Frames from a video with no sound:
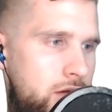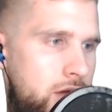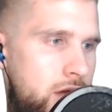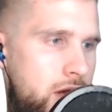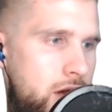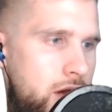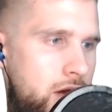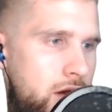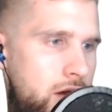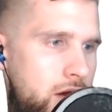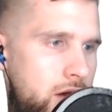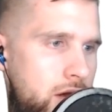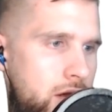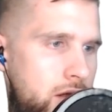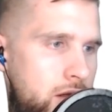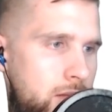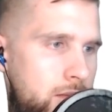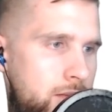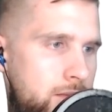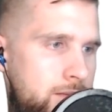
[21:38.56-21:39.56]

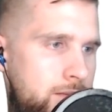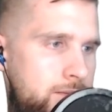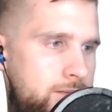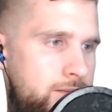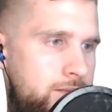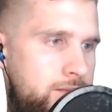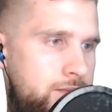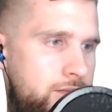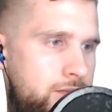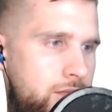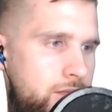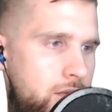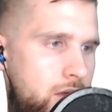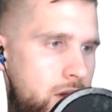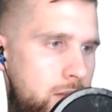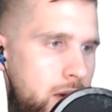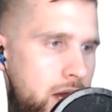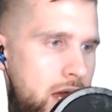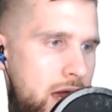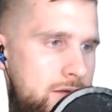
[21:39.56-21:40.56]
by
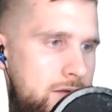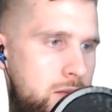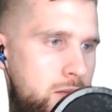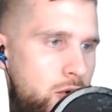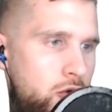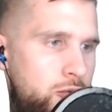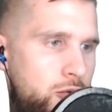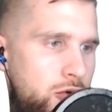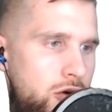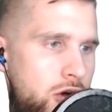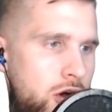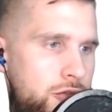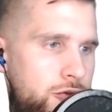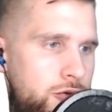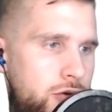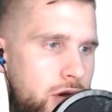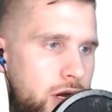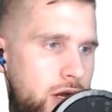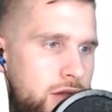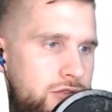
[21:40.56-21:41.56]
having multiple
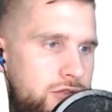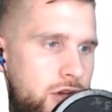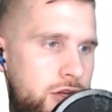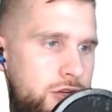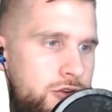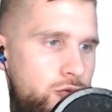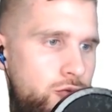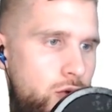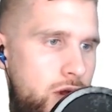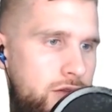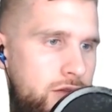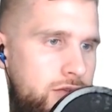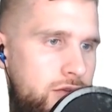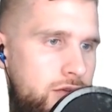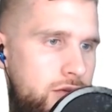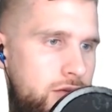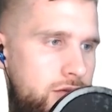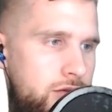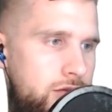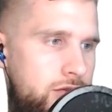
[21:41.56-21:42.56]
authorized
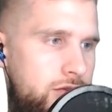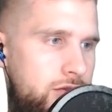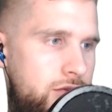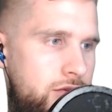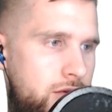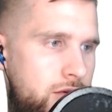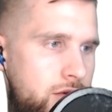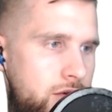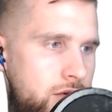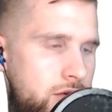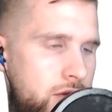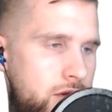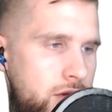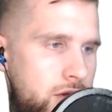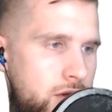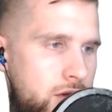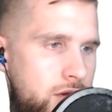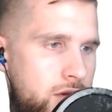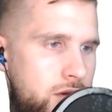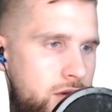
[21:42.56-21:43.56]
addresses.
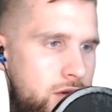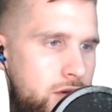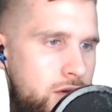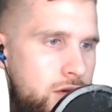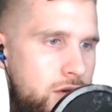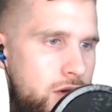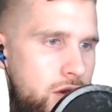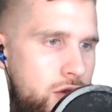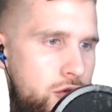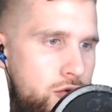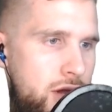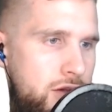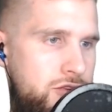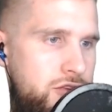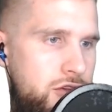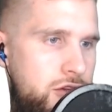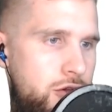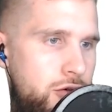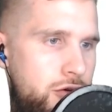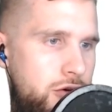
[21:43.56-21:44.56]
A new
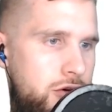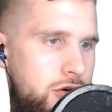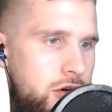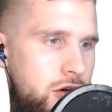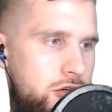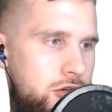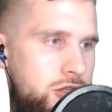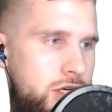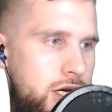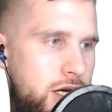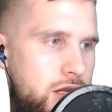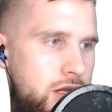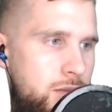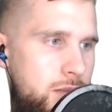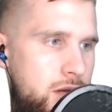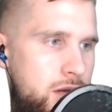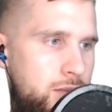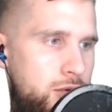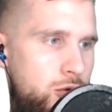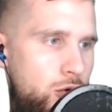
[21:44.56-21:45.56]
executor contract
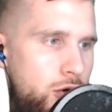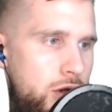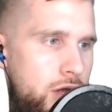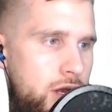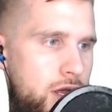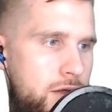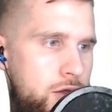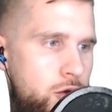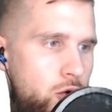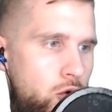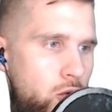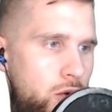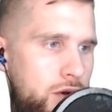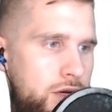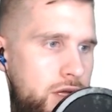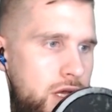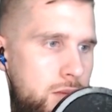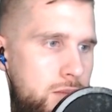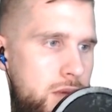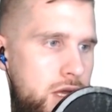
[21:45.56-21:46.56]
can be deployed and the old
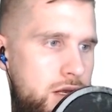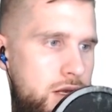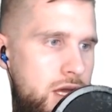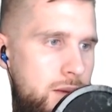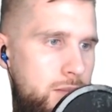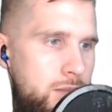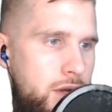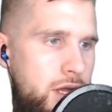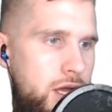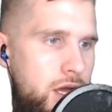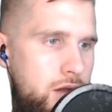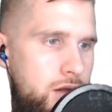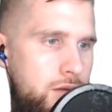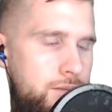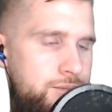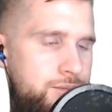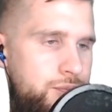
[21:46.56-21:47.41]
one can be deprecated.